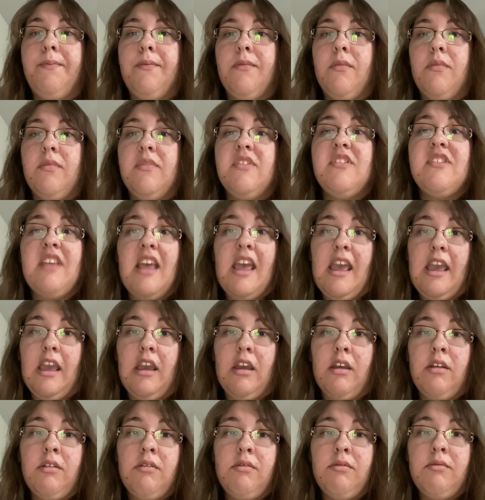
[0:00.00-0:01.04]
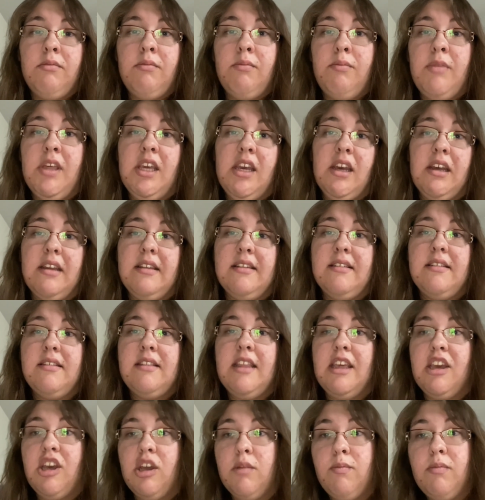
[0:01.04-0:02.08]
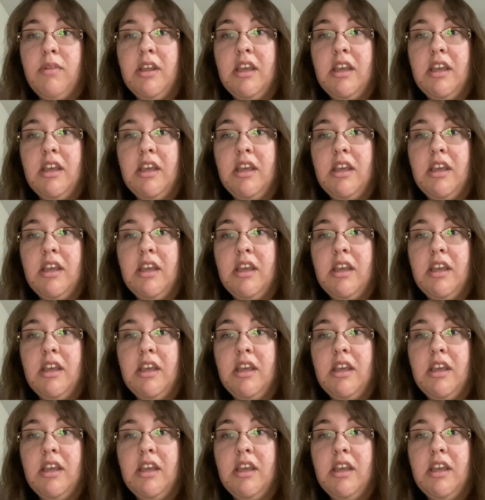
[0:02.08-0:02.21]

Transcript: saying, because they could